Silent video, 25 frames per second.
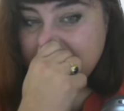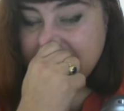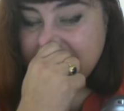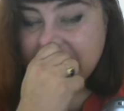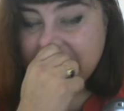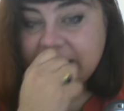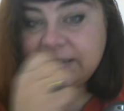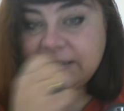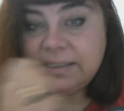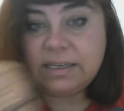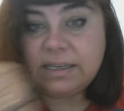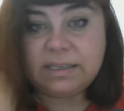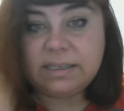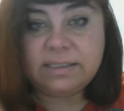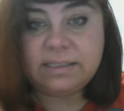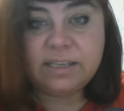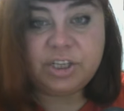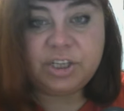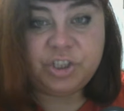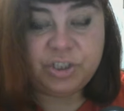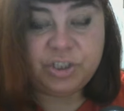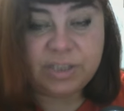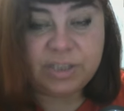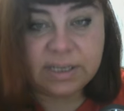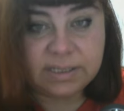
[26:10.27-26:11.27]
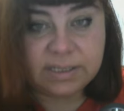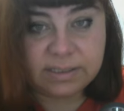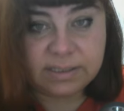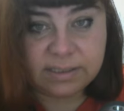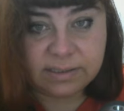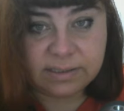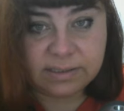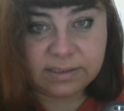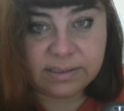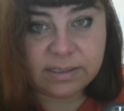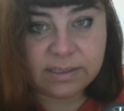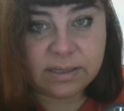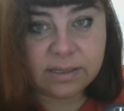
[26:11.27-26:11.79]
let's say, Sagittarius
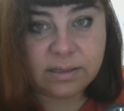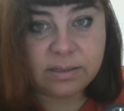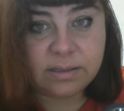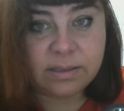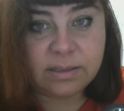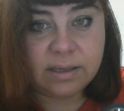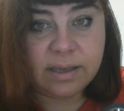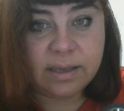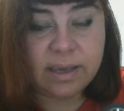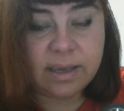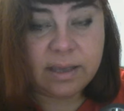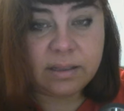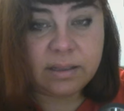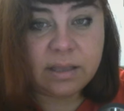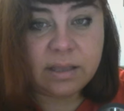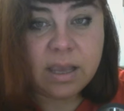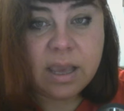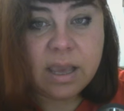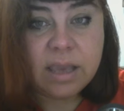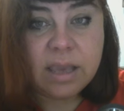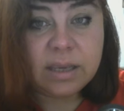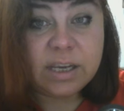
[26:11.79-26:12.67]
is ascendant again,